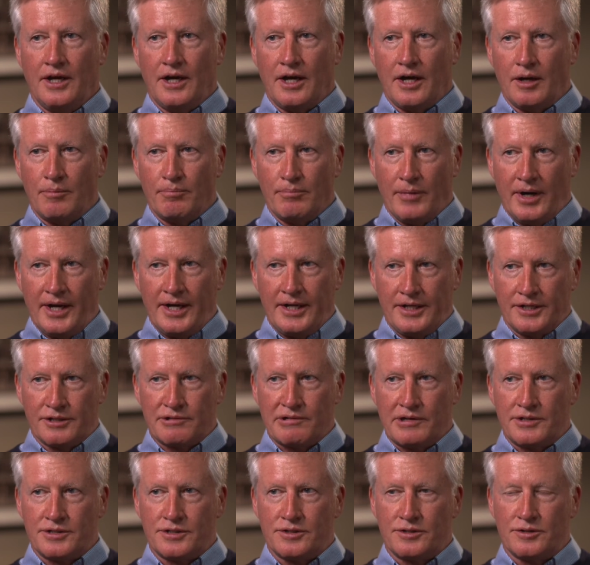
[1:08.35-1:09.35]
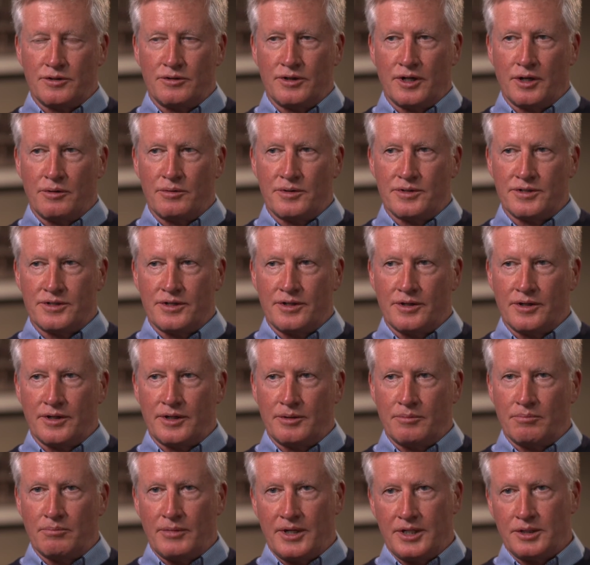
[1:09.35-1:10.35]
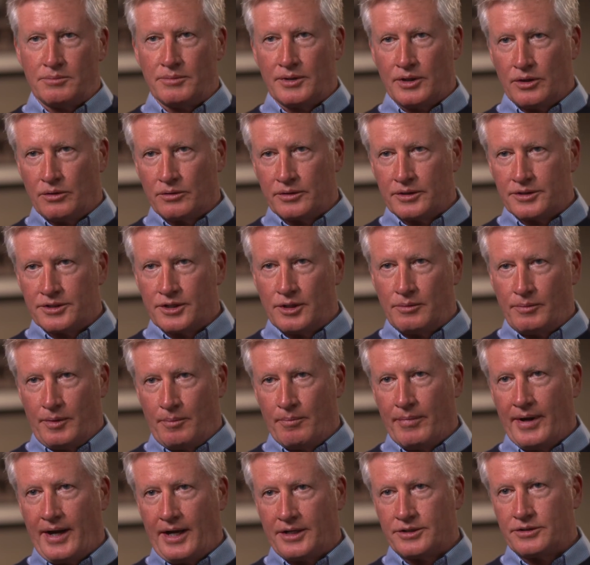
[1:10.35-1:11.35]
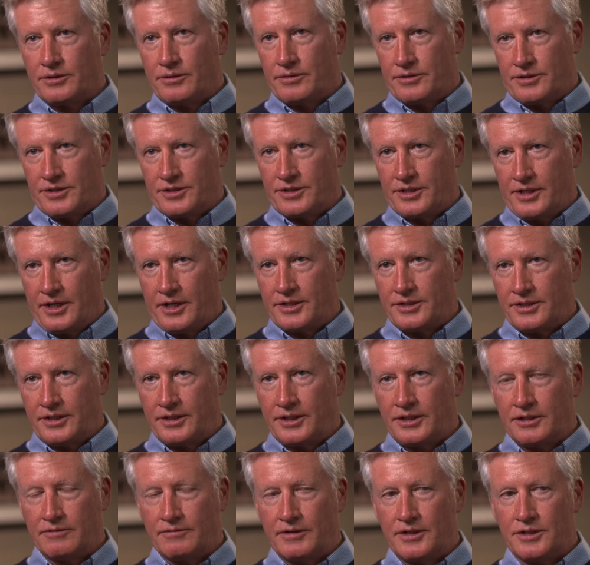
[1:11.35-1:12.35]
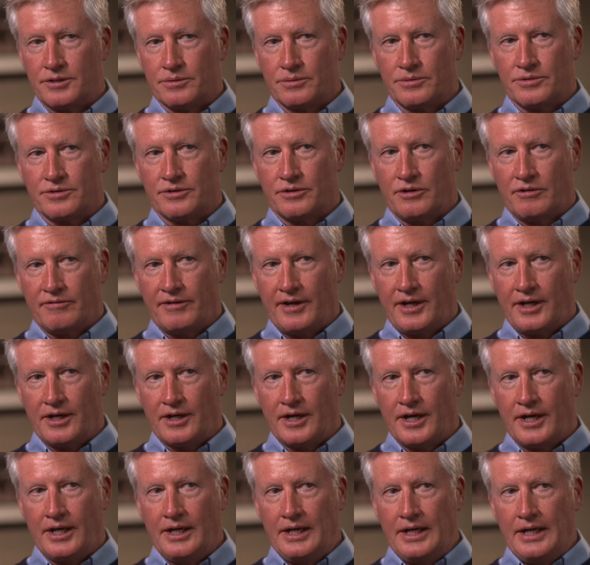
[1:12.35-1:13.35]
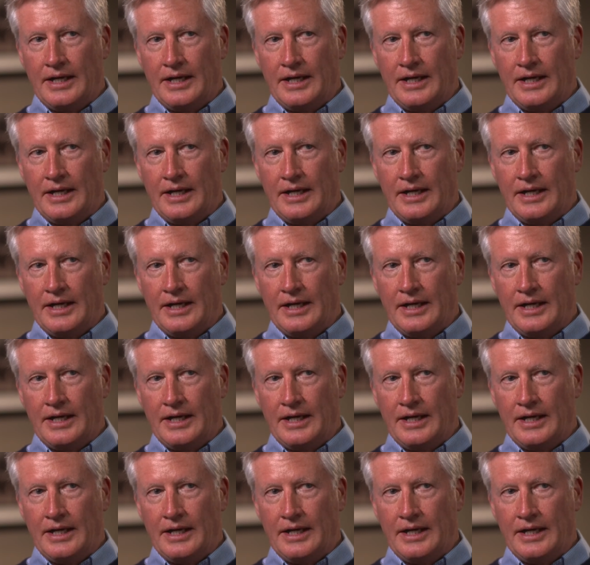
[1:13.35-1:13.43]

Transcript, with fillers: Uh, my interest, as you know, is in the medium and longer term impact on society and individuals of AI.